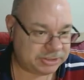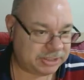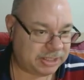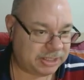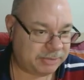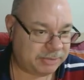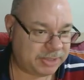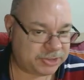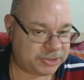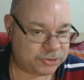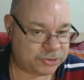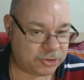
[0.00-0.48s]

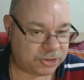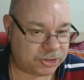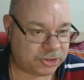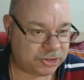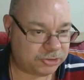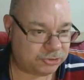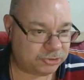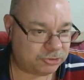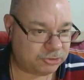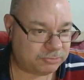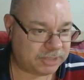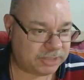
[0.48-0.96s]
It's not
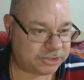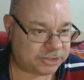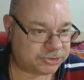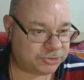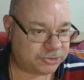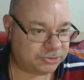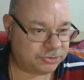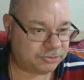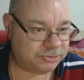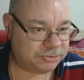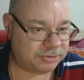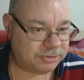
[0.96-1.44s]
going to do much
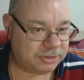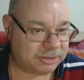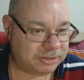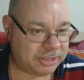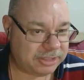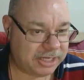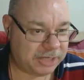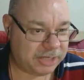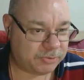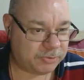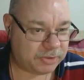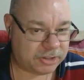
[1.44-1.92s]
good
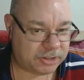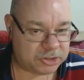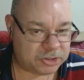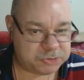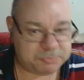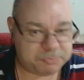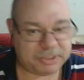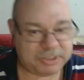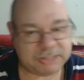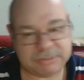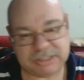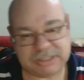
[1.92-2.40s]
anywhere else.
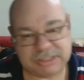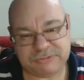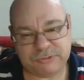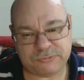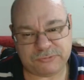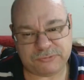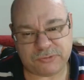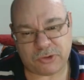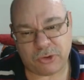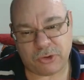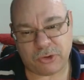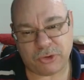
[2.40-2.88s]
But I mean, if
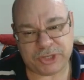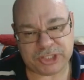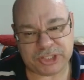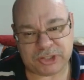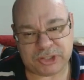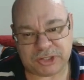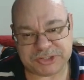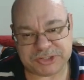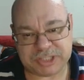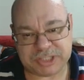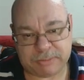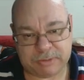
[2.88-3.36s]
you've already
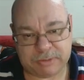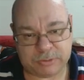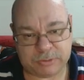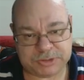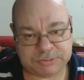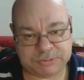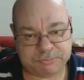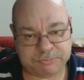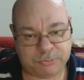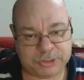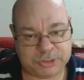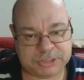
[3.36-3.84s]
got something
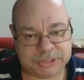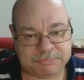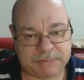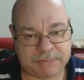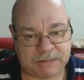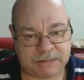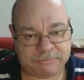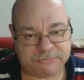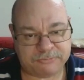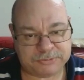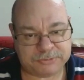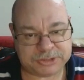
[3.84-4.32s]
which
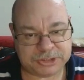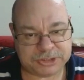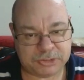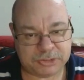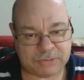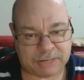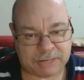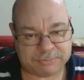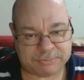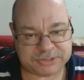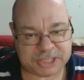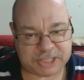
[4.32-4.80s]
bumps
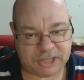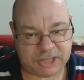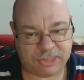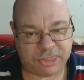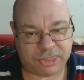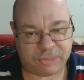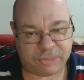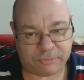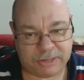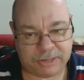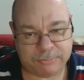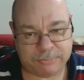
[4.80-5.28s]
you up, say
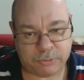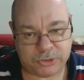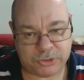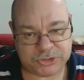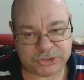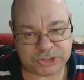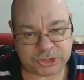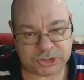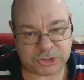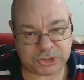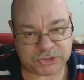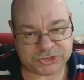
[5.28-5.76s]
3
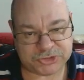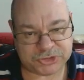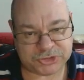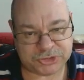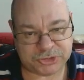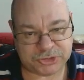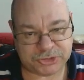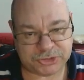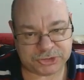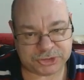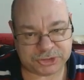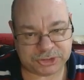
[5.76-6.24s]
points in
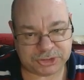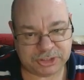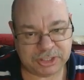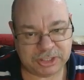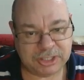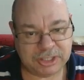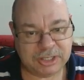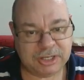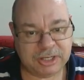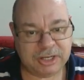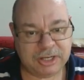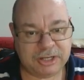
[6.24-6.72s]
constitution,
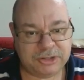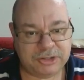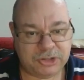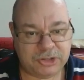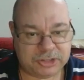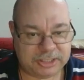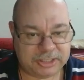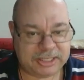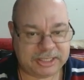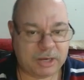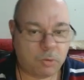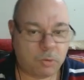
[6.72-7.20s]
you
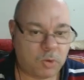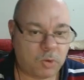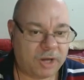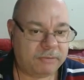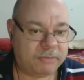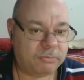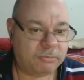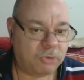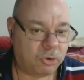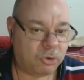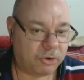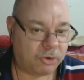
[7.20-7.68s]
can get
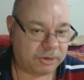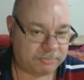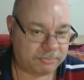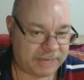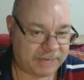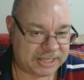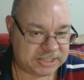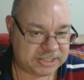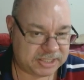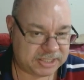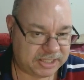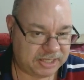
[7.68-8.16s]
one more and it
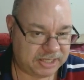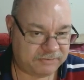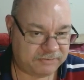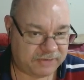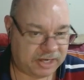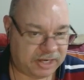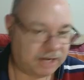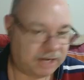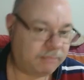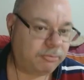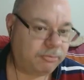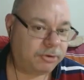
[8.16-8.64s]
makes it an
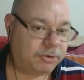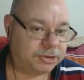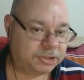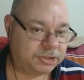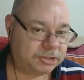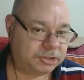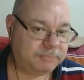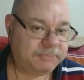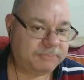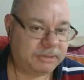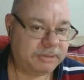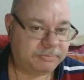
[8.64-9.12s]
even number and
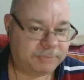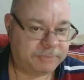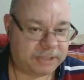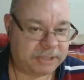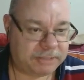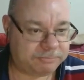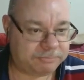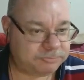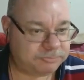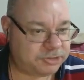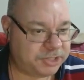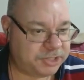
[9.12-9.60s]
it'll bump it
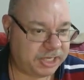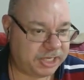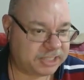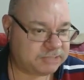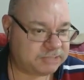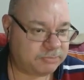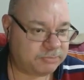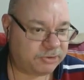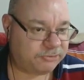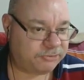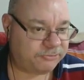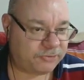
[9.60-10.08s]
up to the
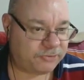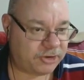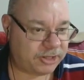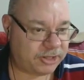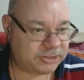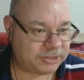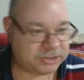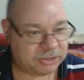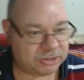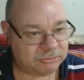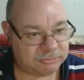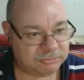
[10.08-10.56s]
next modifier.
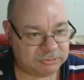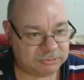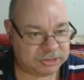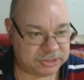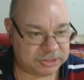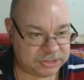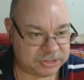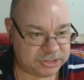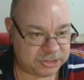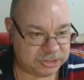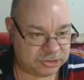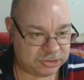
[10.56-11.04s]
So
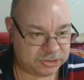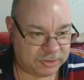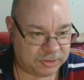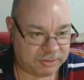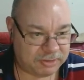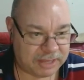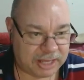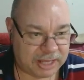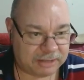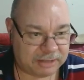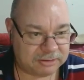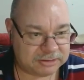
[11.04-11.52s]
consider
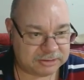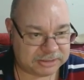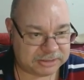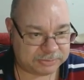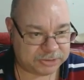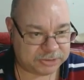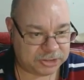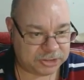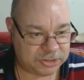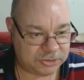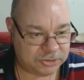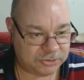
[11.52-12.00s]
doing that. It's
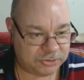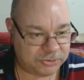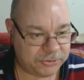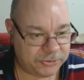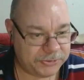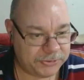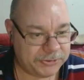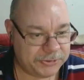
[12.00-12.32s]
up to you.